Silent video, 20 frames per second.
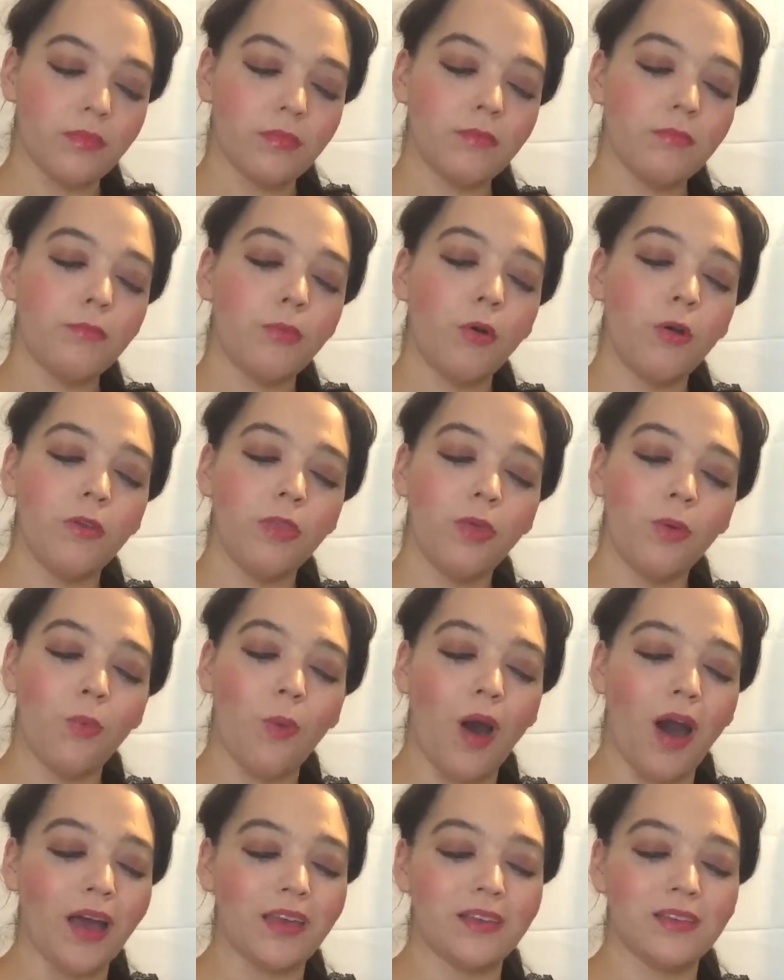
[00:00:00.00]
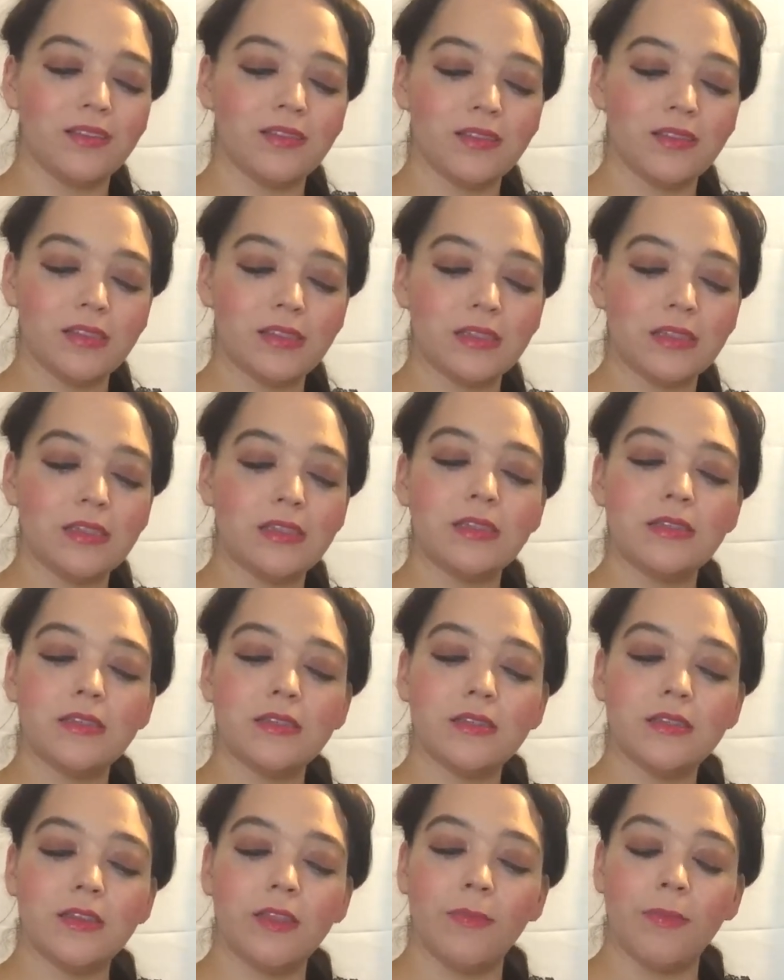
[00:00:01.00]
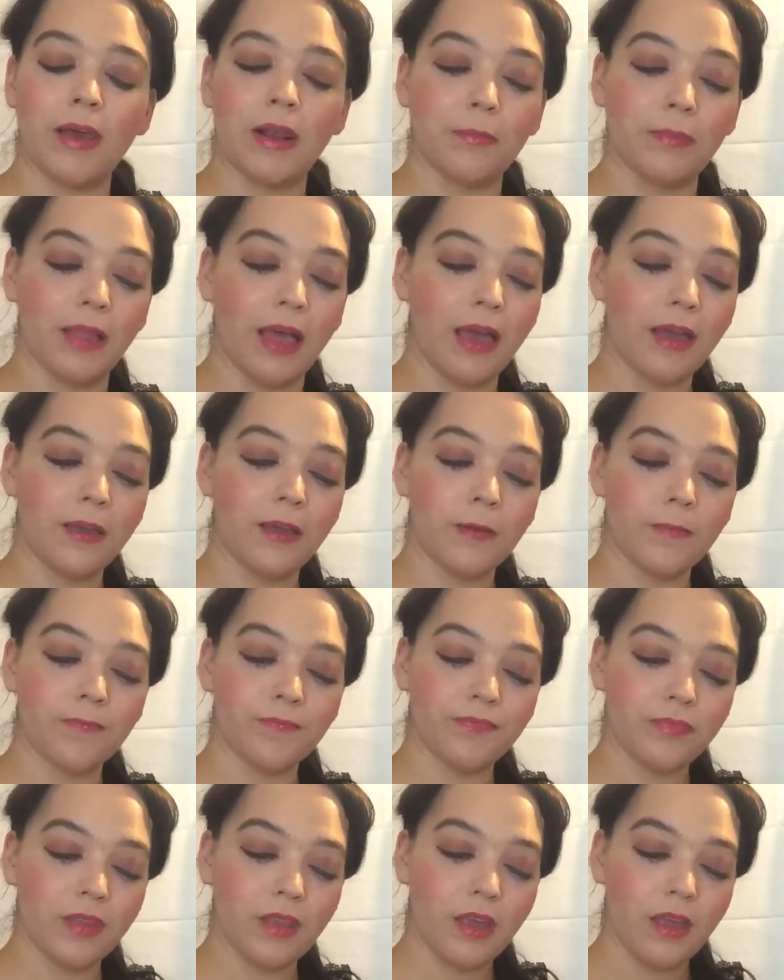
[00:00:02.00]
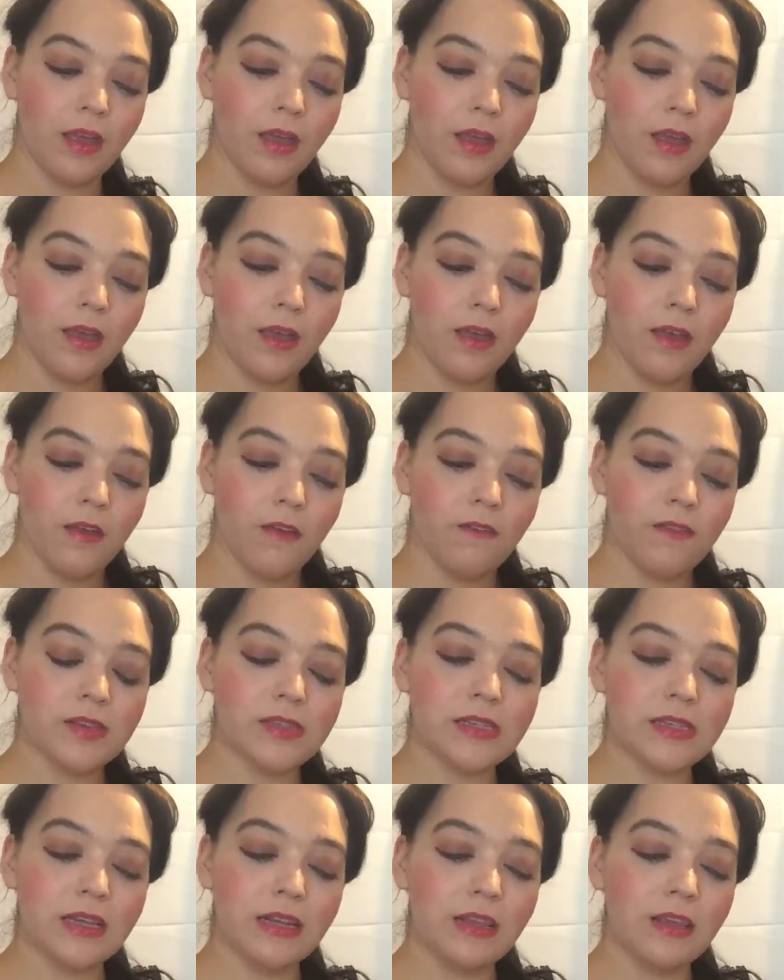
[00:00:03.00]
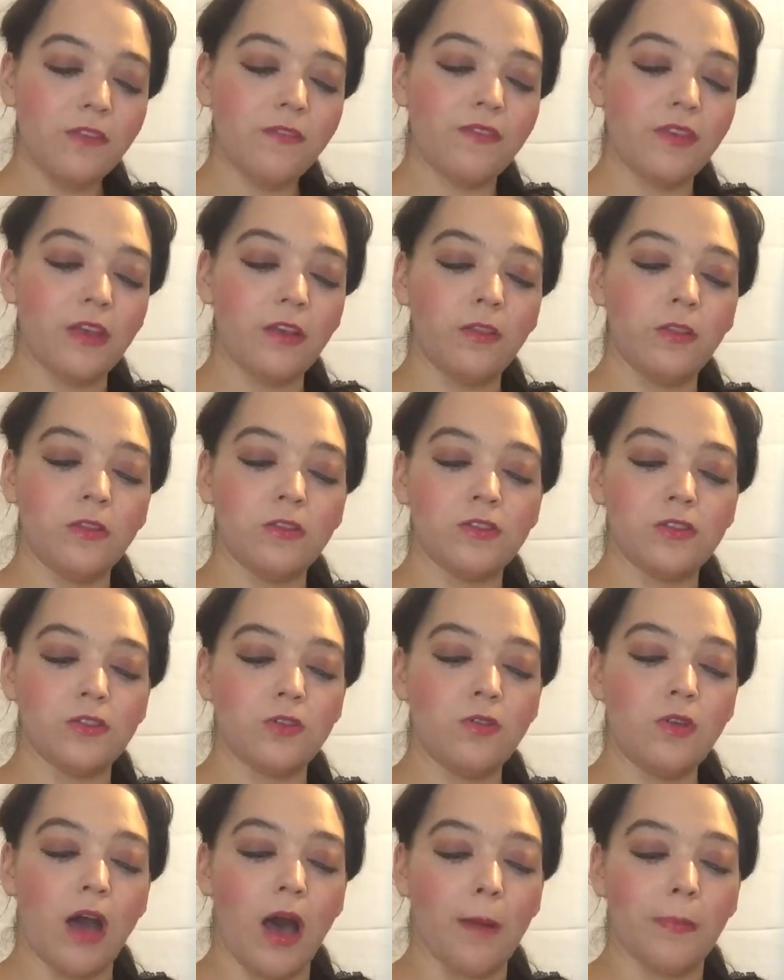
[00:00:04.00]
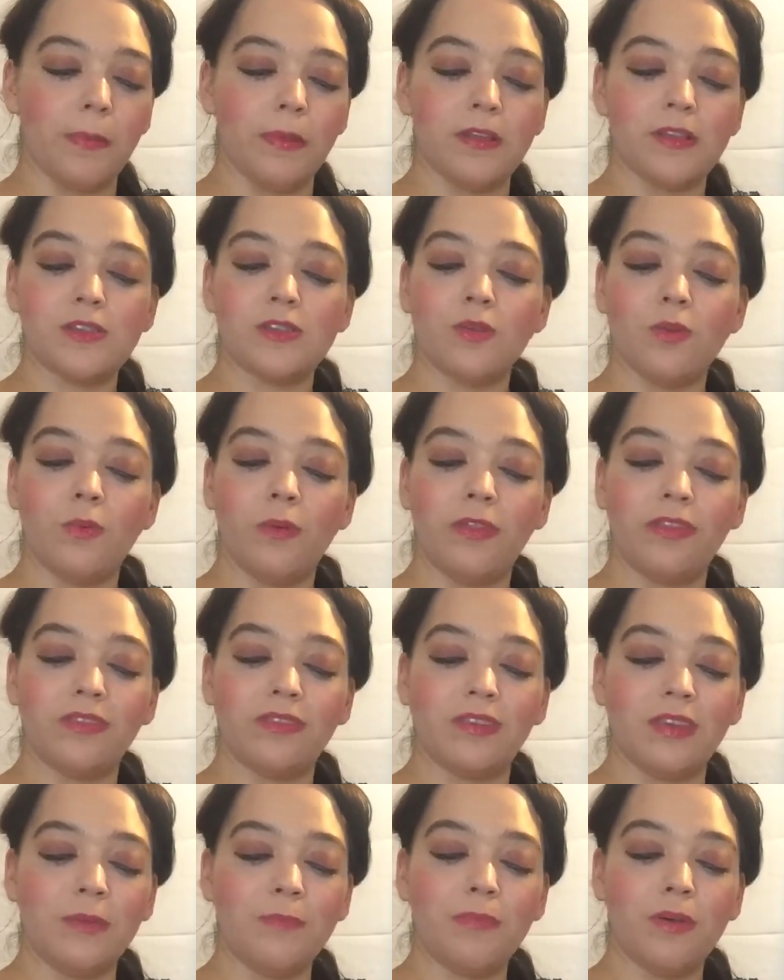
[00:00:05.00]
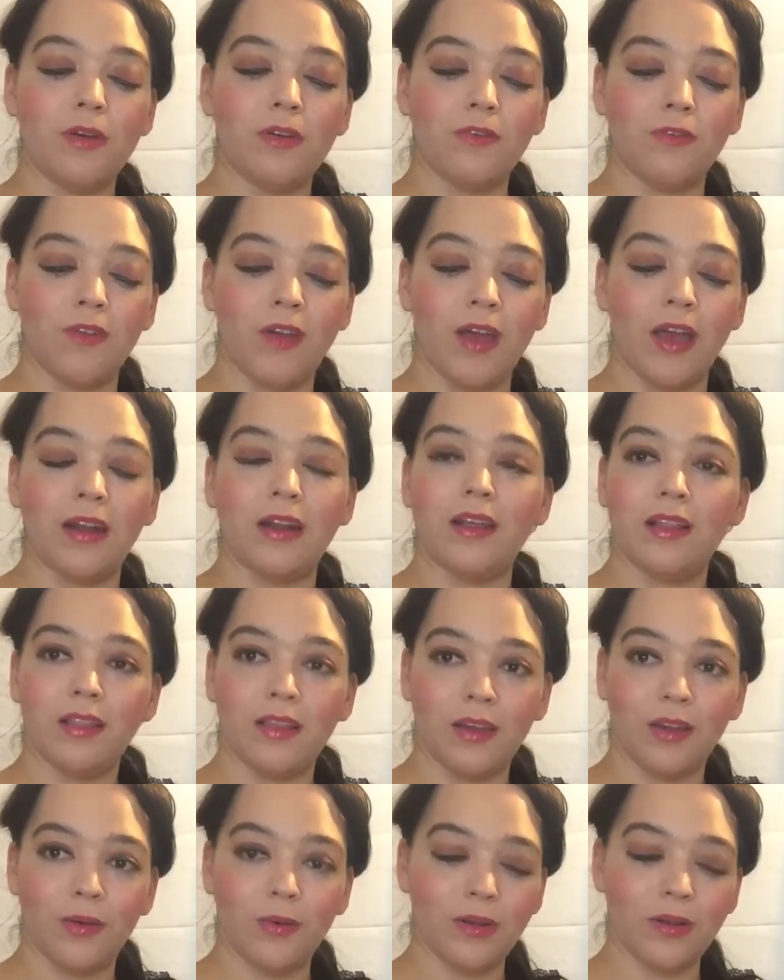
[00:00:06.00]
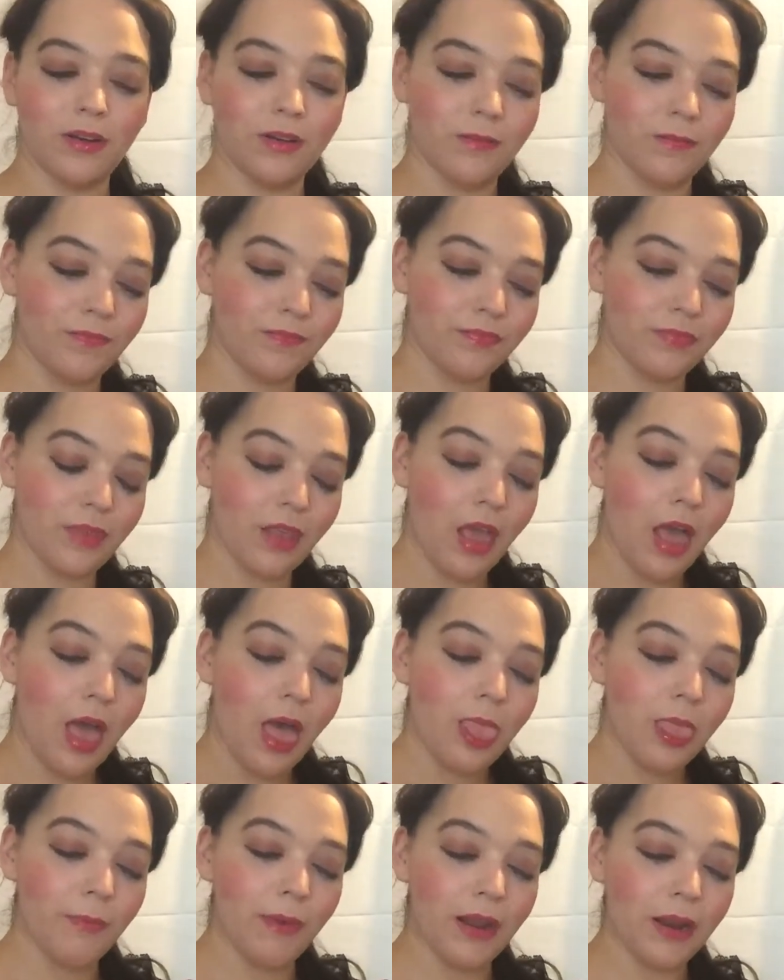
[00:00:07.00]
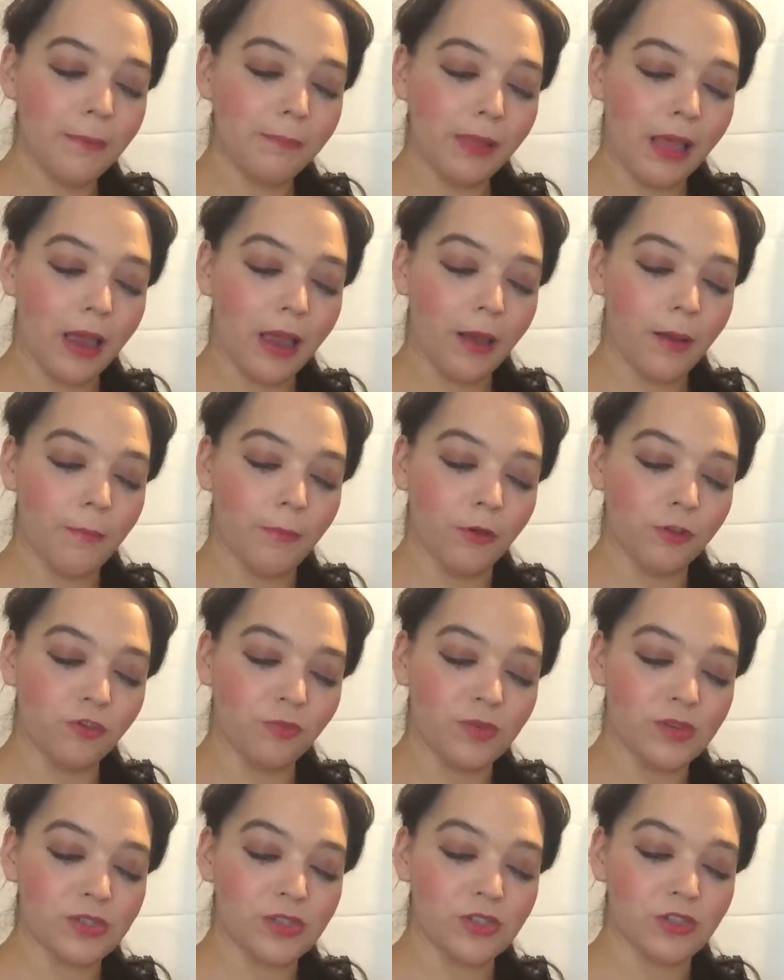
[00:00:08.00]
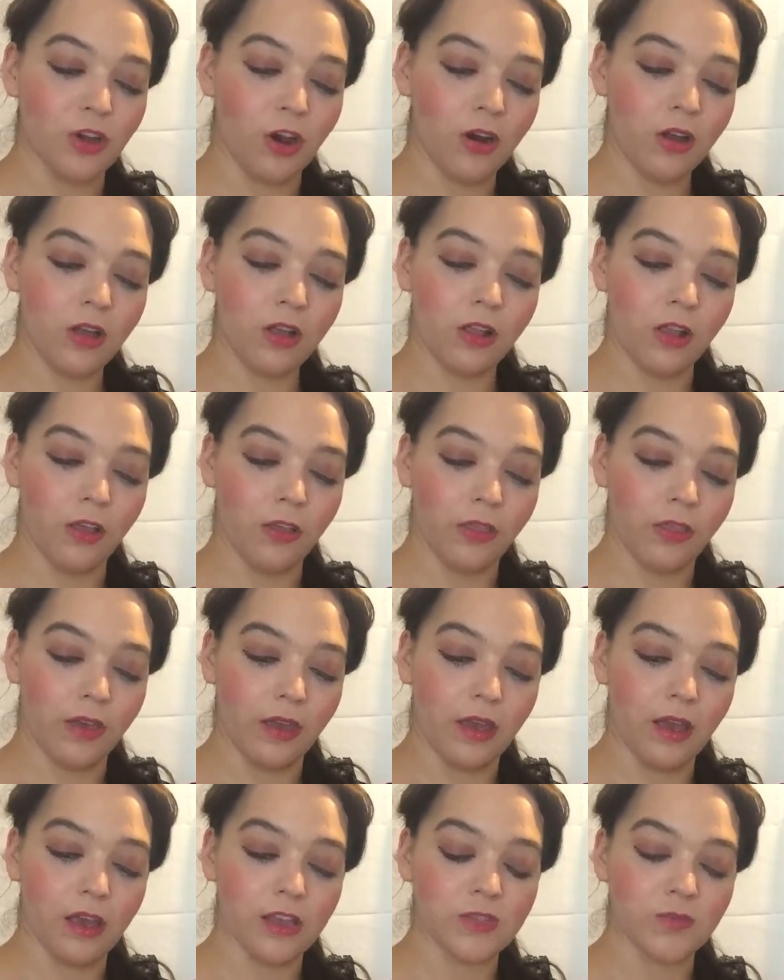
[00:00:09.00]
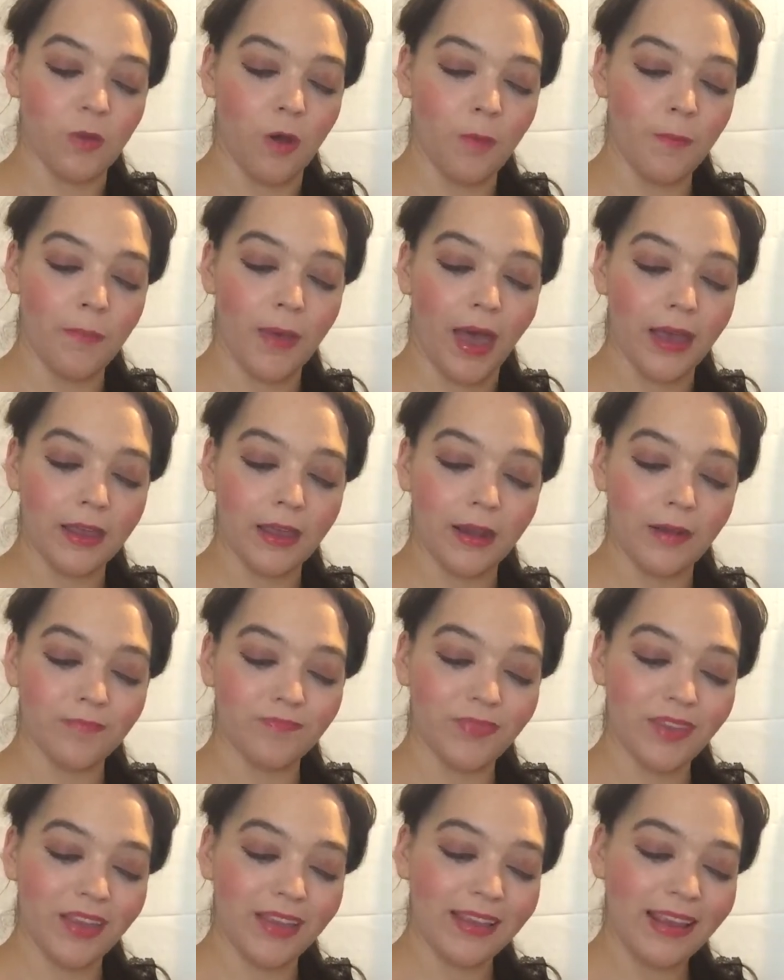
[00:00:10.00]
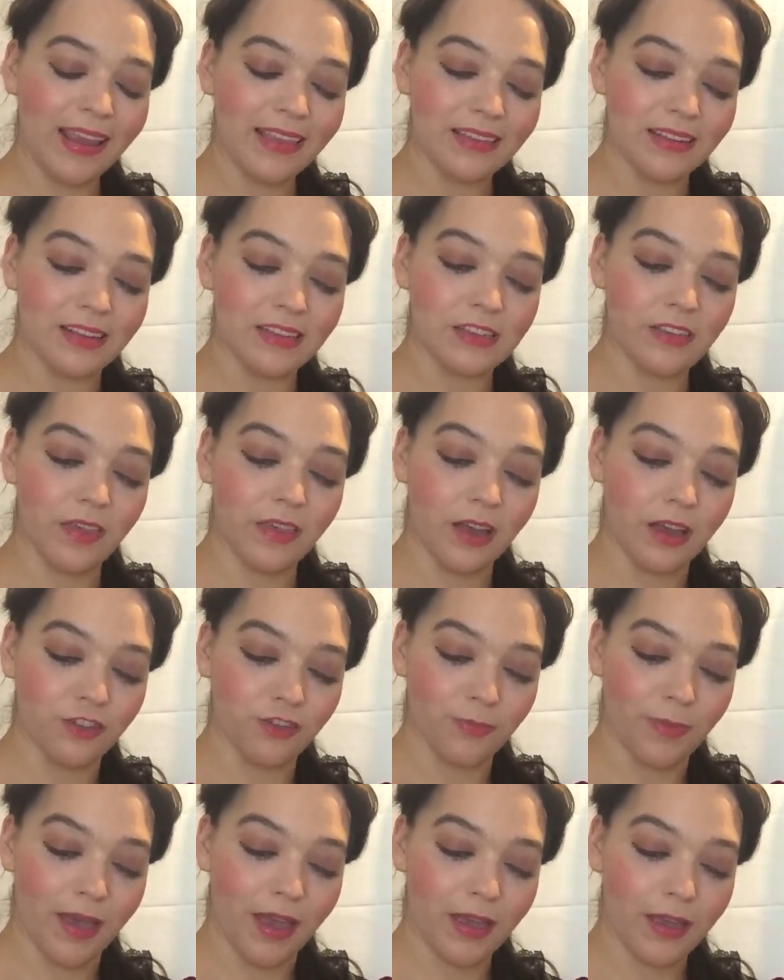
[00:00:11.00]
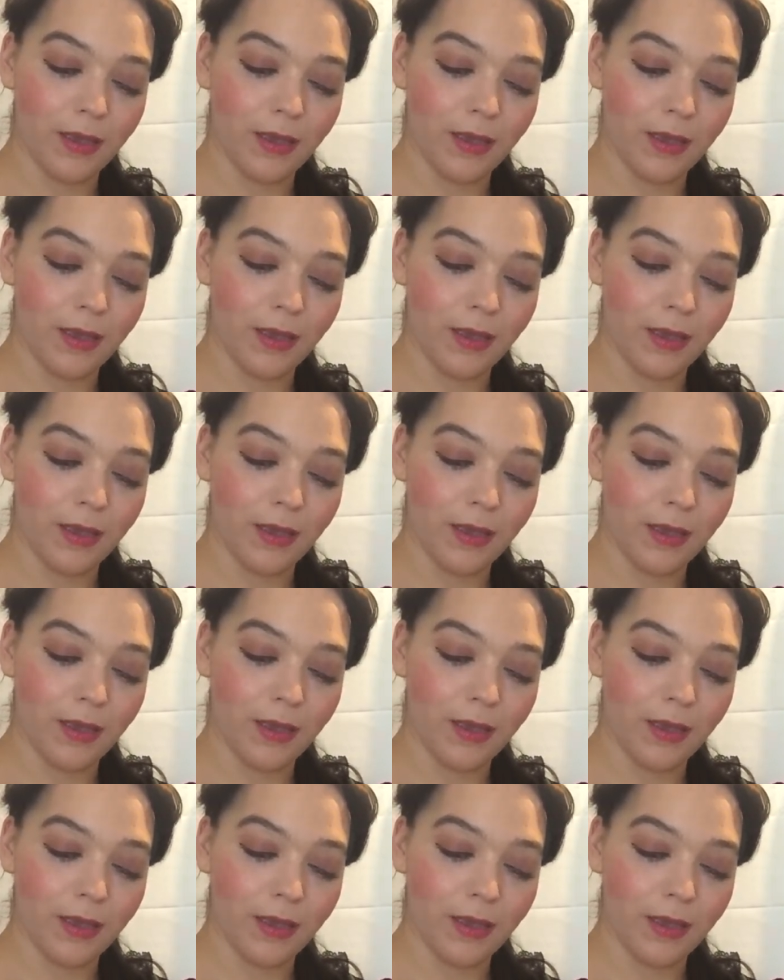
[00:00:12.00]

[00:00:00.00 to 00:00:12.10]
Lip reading: Pour the wine, said the man in black. Vizzini filled the 2 goblets with deep red liquid. The man in black pulled from his dark clothing a small packet and handed it to the hunchback.